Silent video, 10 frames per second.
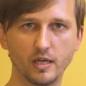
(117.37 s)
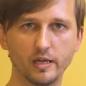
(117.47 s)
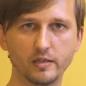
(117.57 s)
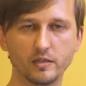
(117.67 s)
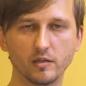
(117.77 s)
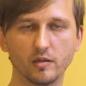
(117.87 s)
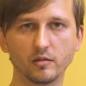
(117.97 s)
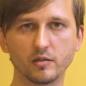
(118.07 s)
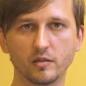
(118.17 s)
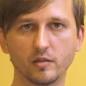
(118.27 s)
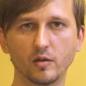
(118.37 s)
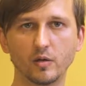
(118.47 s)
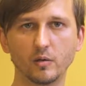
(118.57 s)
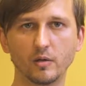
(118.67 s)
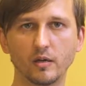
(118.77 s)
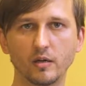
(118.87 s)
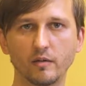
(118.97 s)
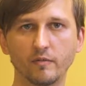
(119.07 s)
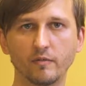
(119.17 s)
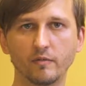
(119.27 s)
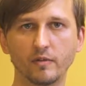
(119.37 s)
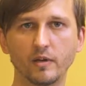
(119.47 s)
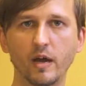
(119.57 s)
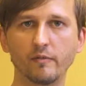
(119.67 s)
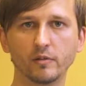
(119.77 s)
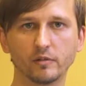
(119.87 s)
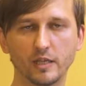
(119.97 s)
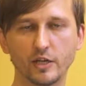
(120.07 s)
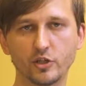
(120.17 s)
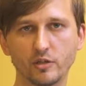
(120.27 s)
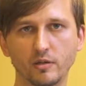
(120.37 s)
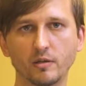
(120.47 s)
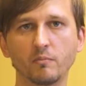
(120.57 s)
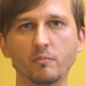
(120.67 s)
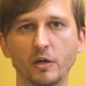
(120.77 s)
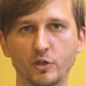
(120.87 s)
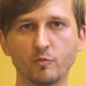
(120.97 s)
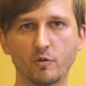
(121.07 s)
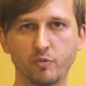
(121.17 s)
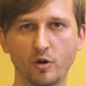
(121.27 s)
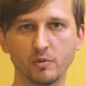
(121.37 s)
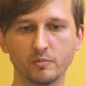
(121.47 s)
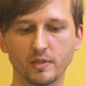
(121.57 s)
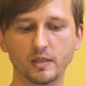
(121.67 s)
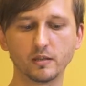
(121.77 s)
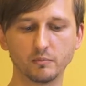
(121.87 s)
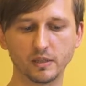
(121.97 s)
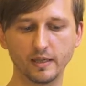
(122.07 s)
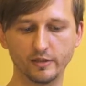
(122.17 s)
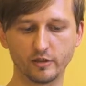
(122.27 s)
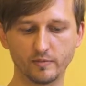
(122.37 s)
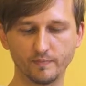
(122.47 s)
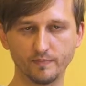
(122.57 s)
And also I will touch much more problems a little bit later.